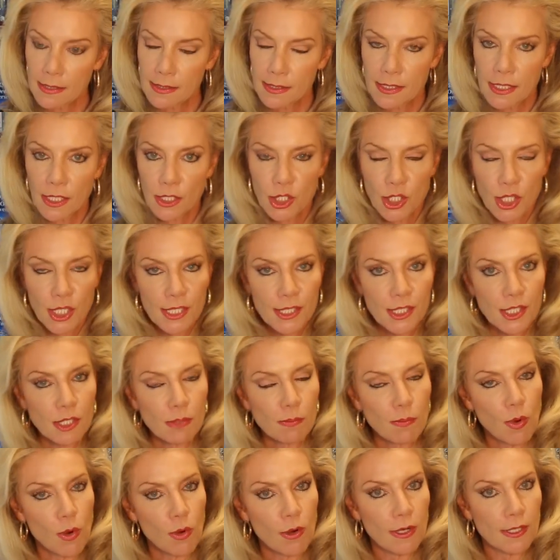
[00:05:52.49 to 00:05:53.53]
such as
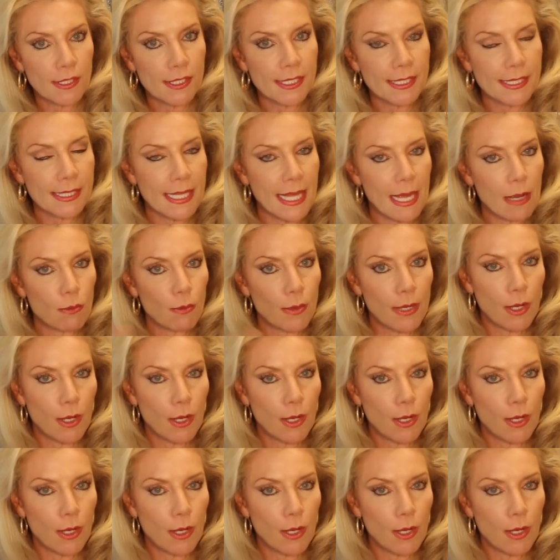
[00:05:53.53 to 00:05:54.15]
sports that